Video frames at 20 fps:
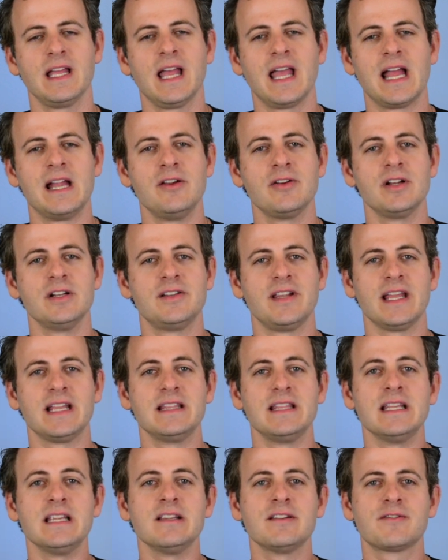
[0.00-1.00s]
and you can take
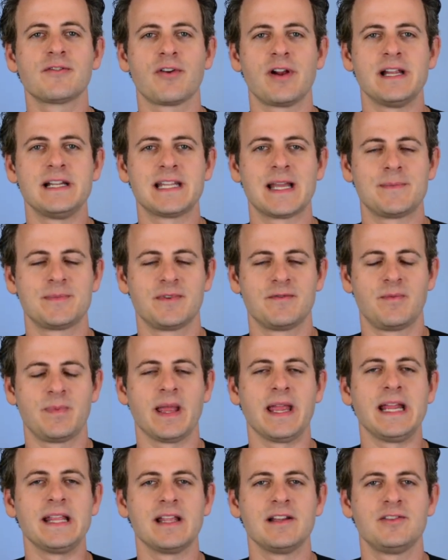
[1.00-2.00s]
these for any types of
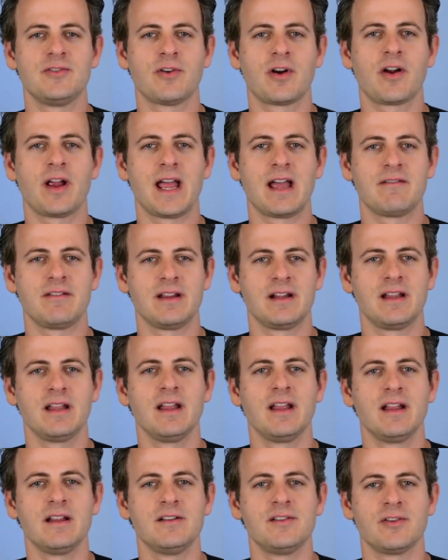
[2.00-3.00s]
pain that you are having
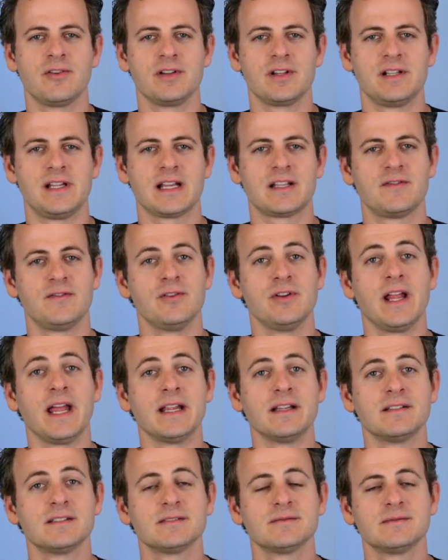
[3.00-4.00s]
during the next few
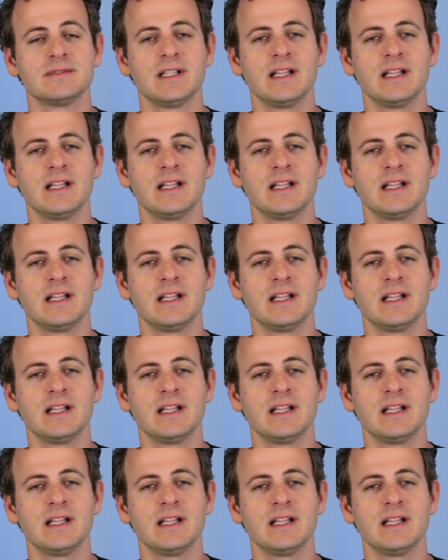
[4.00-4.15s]
days.